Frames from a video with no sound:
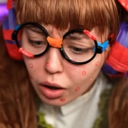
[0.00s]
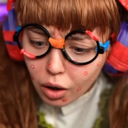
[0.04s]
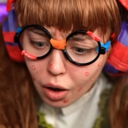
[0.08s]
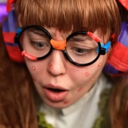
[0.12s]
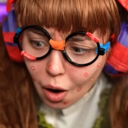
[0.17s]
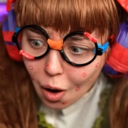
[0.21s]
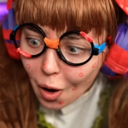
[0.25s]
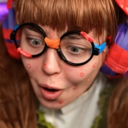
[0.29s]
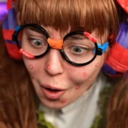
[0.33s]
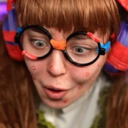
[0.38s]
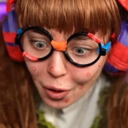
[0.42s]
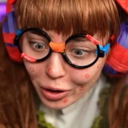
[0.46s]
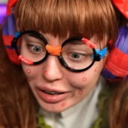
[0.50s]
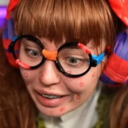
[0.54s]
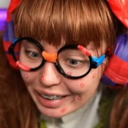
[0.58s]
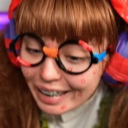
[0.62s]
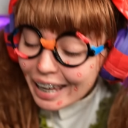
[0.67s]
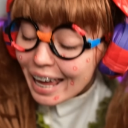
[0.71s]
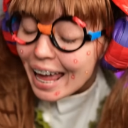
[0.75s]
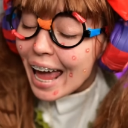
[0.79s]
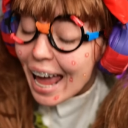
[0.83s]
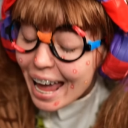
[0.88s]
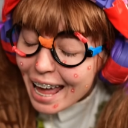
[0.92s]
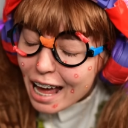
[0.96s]
Looks like
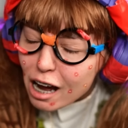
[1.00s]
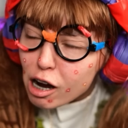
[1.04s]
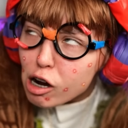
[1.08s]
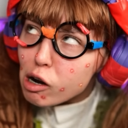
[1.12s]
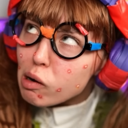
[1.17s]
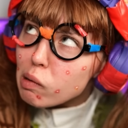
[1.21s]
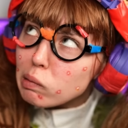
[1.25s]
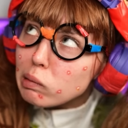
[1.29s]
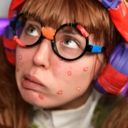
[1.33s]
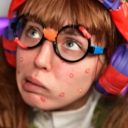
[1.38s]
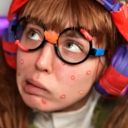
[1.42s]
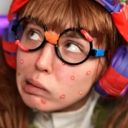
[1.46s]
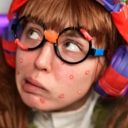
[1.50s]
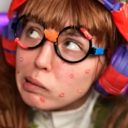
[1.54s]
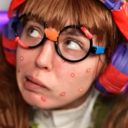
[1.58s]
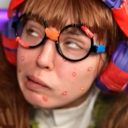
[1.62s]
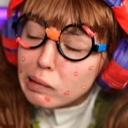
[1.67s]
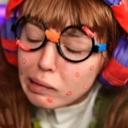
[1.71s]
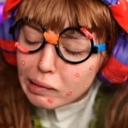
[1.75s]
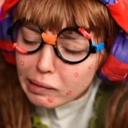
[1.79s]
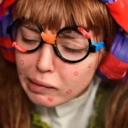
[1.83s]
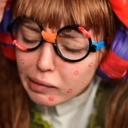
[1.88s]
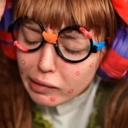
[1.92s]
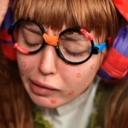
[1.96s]
everybody can go
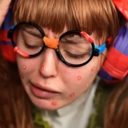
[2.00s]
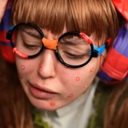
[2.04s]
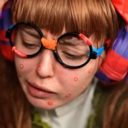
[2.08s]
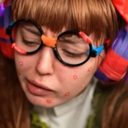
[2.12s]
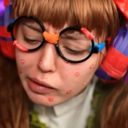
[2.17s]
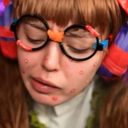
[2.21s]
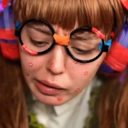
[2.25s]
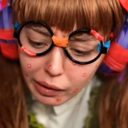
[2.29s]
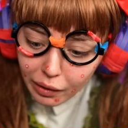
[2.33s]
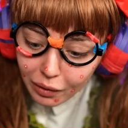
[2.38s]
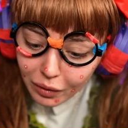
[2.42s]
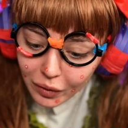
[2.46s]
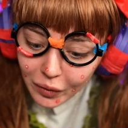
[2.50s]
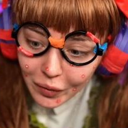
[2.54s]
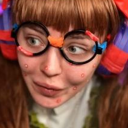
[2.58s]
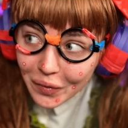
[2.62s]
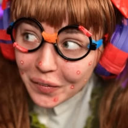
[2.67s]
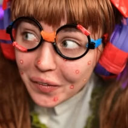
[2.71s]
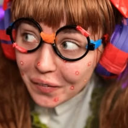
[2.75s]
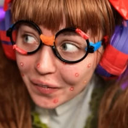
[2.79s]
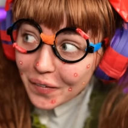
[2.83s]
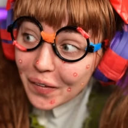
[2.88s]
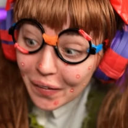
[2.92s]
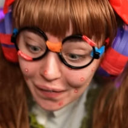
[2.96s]
anyway.
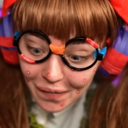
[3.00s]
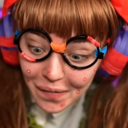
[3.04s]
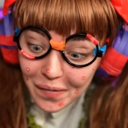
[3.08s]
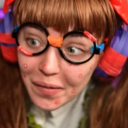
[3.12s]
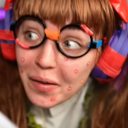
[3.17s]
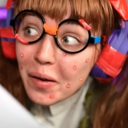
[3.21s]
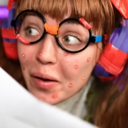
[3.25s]
I